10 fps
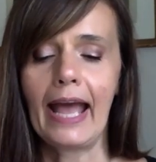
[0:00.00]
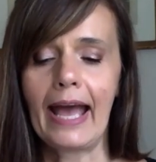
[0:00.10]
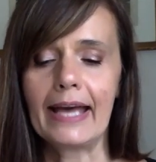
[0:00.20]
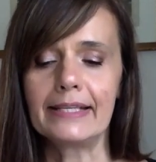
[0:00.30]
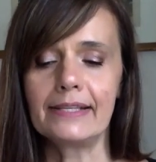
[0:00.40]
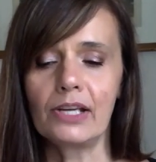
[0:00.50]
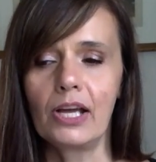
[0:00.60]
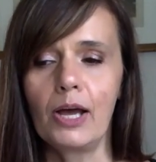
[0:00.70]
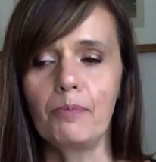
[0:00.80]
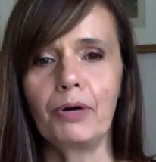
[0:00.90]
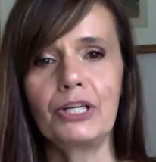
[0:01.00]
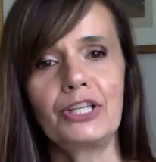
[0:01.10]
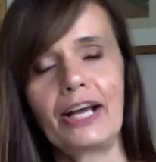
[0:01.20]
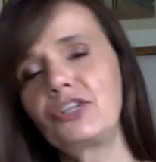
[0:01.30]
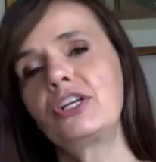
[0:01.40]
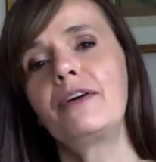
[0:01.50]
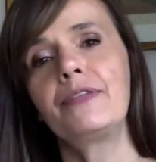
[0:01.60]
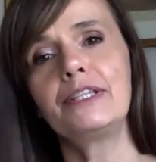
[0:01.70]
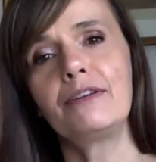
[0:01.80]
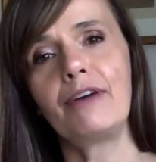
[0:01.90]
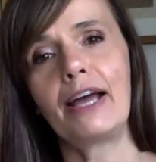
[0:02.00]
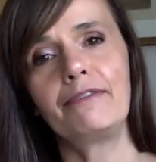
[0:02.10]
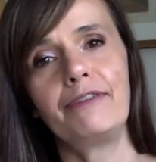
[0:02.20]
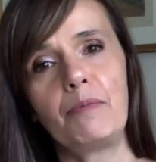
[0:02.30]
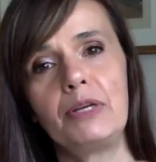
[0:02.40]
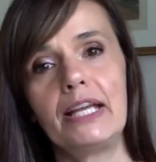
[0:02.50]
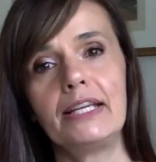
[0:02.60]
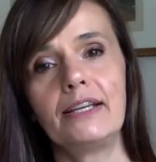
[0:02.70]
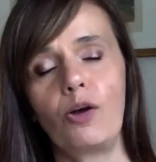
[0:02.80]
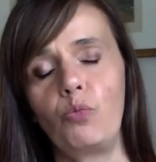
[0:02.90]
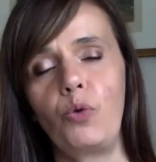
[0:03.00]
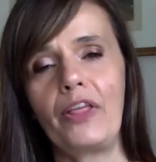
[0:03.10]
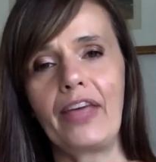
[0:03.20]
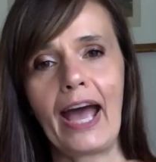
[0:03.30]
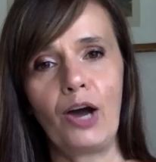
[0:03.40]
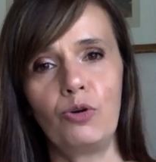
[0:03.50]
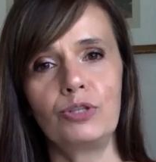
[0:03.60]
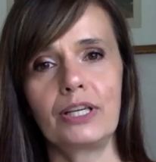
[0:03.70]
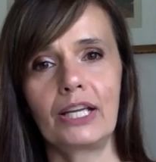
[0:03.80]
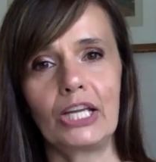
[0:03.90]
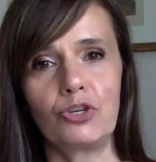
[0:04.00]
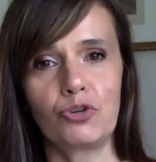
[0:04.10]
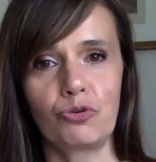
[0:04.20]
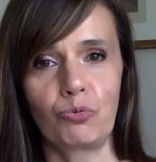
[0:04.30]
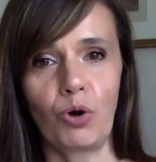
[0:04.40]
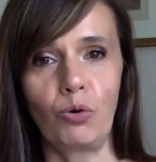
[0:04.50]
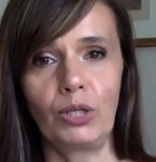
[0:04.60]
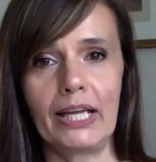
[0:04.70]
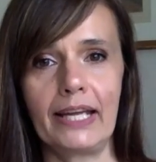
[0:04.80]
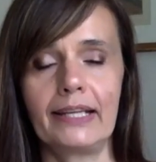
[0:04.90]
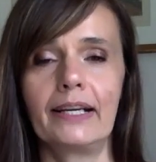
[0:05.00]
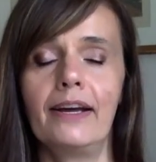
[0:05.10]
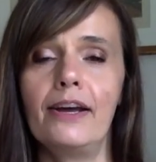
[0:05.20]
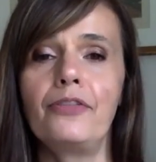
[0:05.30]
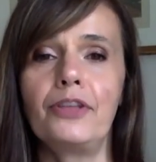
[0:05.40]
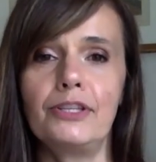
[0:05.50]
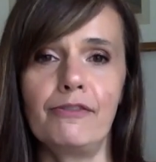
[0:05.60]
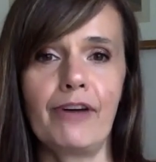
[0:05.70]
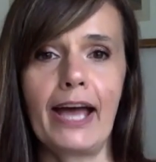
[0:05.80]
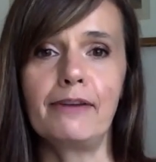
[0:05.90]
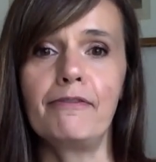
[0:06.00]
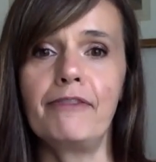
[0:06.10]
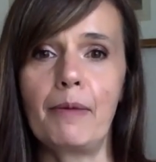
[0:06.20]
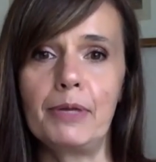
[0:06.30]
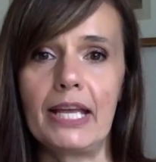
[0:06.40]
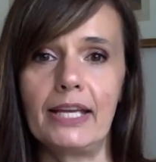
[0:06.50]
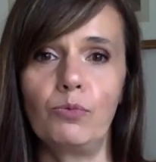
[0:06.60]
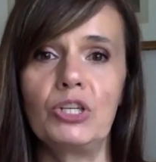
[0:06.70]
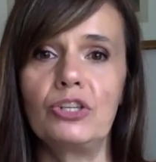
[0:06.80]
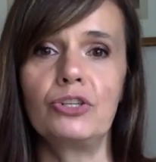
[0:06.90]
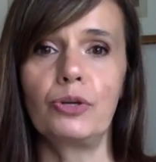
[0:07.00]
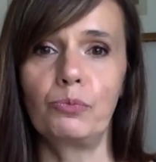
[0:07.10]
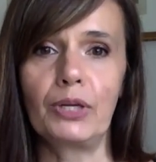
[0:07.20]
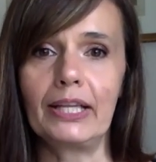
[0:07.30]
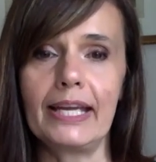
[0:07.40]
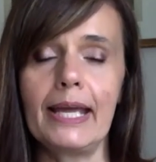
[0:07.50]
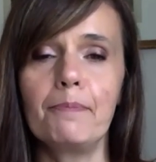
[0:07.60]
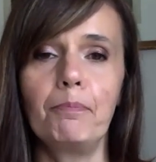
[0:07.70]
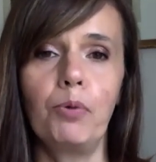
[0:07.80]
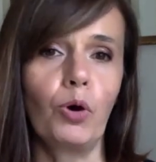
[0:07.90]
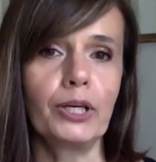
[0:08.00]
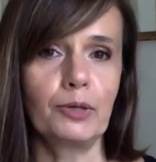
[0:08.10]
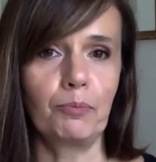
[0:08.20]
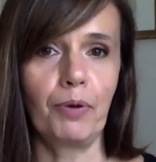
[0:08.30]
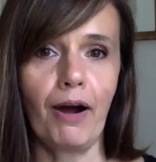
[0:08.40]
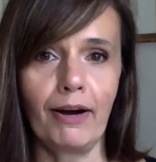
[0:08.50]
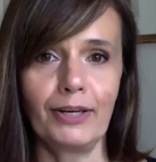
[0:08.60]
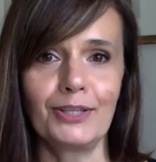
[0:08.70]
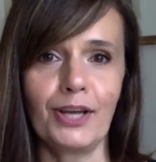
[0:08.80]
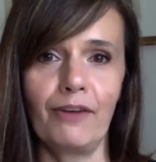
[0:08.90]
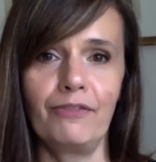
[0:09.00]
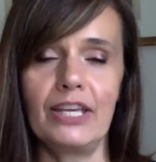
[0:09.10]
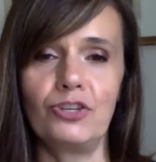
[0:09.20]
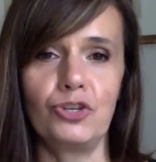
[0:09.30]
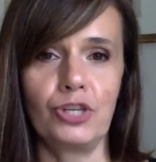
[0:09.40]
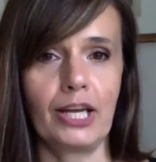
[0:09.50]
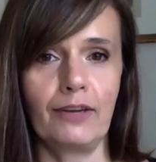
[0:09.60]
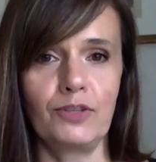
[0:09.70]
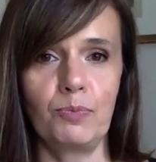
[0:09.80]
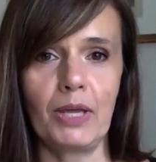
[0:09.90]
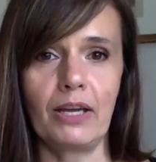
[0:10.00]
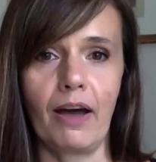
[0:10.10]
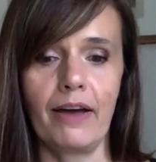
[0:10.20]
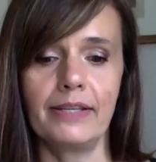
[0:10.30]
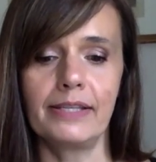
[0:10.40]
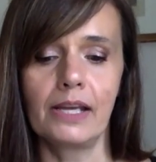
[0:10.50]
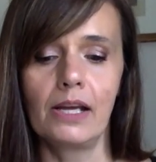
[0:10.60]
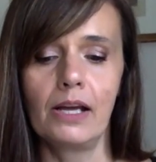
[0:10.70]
and protection of the divine feminine without controlling the divine feminine, which is a really important part of this shift because,